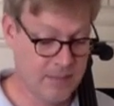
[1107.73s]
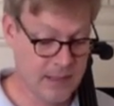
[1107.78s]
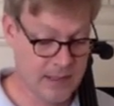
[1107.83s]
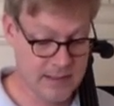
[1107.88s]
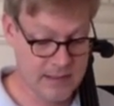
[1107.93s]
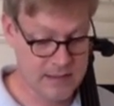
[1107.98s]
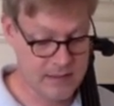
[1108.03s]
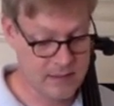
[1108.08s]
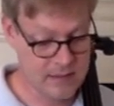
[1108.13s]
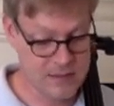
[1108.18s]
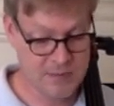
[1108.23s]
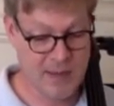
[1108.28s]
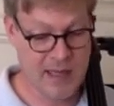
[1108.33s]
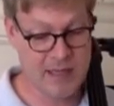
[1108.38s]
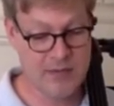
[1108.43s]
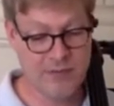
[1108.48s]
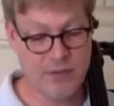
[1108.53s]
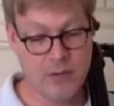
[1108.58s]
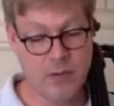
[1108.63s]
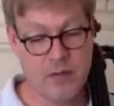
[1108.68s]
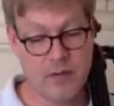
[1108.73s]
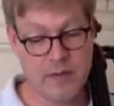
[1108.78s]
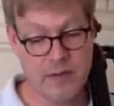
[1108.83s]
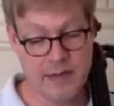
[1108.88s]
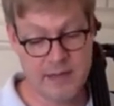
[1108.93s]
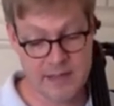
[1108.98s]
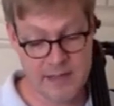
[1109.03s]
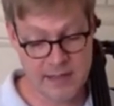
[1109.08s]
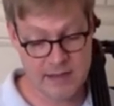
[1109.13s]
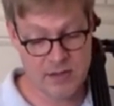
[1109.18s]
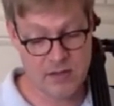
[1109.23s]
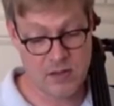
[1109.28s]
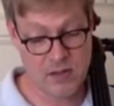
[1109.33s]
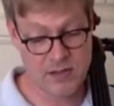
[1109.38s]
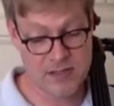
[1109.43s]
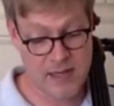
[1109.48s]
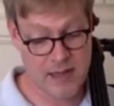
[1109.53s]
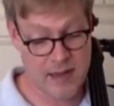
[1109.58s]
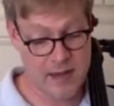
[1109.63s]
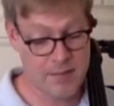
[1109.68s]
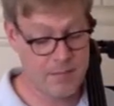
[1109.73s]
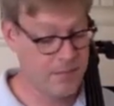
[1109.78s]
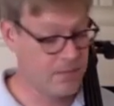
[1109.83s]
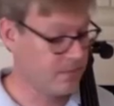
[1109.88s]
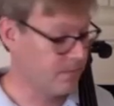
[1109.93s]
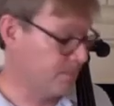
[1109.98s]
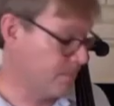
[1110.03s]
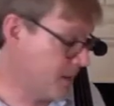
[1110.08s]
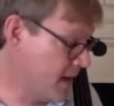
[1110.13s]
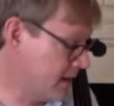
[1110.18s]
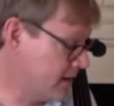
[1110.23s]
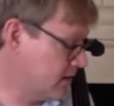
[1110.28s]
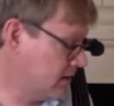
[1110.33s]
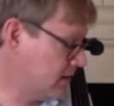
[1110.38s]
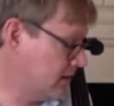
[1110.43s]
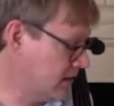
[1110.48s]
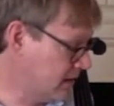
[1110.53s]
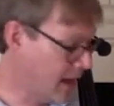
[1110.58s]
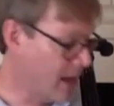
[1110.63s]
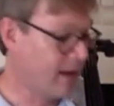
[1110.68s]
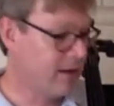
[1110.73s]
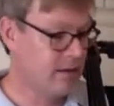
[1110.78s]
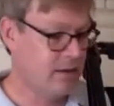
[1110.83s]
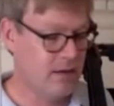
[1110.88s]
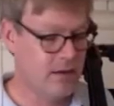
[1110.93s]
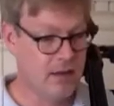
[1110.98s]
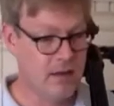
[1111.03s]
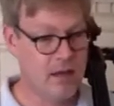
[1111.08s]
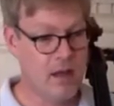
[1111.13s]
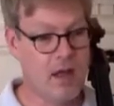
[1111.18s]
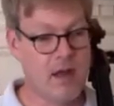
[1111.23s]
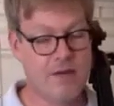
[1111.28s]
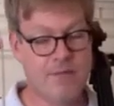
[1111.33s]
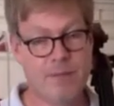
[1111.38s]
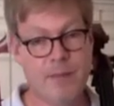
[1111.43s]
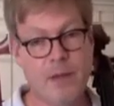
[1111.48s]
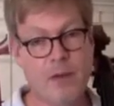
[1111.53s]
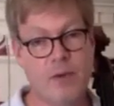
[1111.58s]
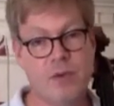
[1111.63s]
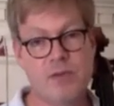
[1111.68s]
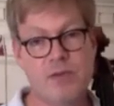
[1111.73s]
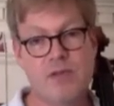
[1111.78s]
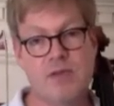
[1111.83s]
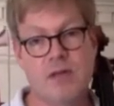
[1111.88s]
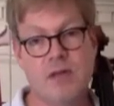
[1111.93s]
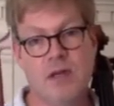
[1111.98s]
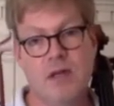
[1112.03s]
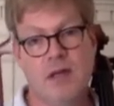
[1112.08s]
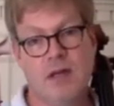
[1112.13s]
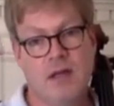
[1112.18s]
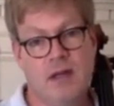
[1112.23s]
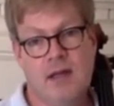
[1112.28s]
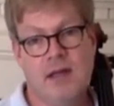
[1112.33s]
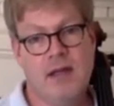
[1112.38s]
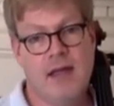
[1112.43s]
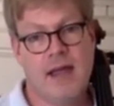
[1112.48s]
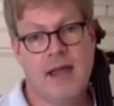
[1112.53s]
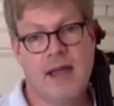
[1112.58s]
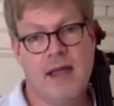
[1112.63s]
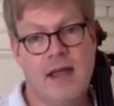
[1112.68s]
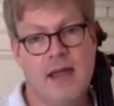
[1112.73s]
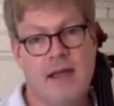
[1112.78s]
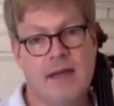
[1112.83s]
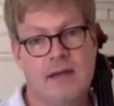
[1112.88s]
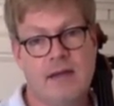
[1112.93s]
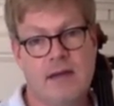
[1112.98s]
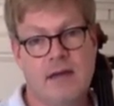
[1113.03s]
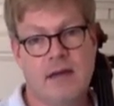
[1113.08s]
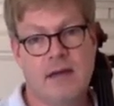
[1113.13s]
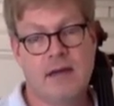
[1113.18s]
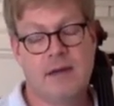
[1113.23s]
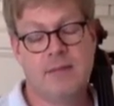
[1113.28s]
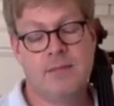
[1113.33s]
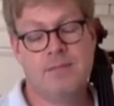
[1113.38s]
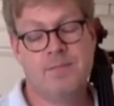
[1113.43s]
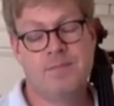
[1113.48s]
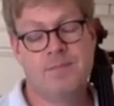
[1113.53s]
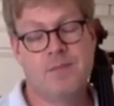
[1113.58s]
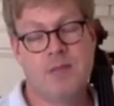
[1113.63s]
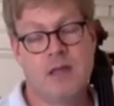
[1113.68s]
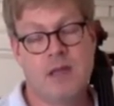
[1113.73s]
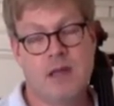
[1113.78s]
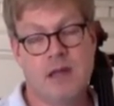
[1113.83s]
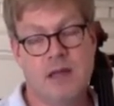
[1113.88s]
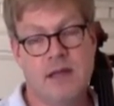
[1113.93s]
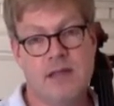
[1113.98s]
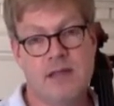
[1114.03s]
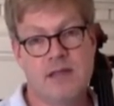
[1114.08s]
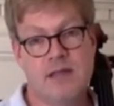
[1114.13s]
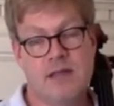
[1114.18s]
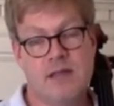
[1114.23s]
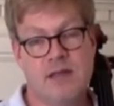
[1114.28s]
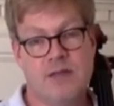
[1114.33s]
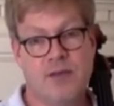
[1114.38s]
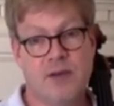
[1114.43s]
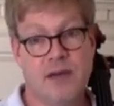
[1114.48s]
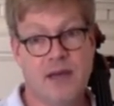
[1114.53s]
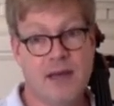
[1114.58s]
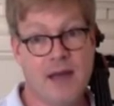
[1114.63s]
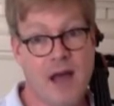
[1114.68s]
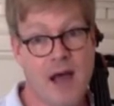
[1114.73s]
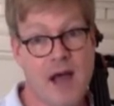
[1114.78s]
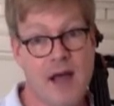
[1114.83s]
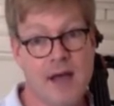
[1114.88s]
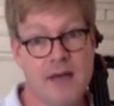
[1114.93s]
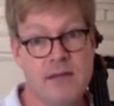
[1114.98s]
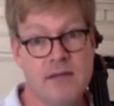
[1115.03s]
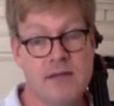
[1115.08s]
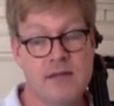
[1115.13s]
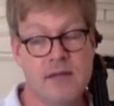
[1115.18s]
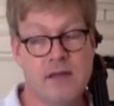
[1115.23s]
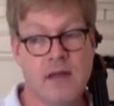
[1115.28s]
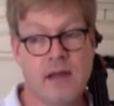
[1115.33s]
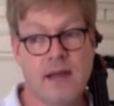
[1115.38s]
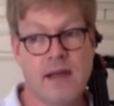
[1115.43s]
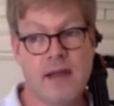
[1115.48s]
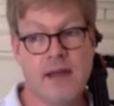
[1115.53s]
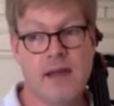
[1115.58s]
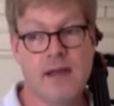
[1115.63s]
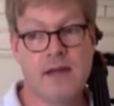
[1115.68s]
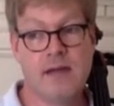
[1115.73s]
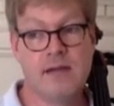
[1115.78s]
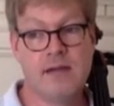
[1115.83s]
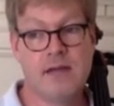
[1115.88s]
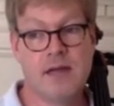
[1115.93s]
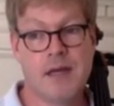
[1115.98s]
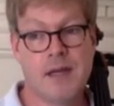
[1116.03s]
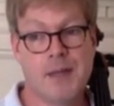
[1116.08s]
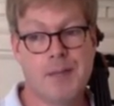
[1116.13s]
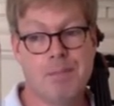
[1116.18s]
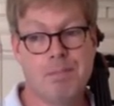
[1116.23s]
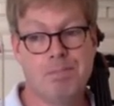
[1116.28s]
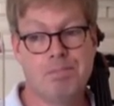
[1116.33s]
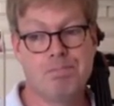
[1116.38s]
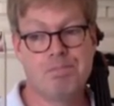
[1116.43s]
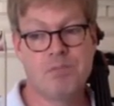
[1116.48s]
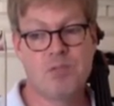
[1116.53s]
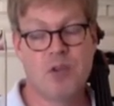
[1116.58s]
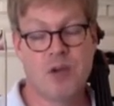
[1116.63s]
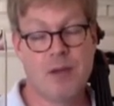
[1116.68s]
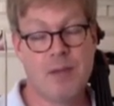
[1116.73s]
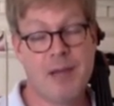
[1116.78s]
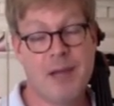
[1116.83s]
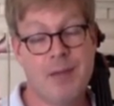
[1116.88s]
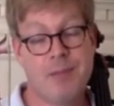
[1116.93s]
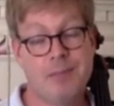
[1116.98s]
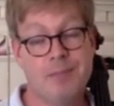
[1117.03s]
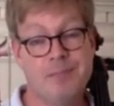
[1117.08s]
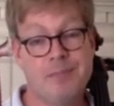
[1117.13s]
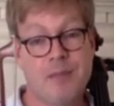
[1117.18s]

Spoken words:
It's painful and it takes a long time, but get a lot of bows, and at least different kinds, and try them out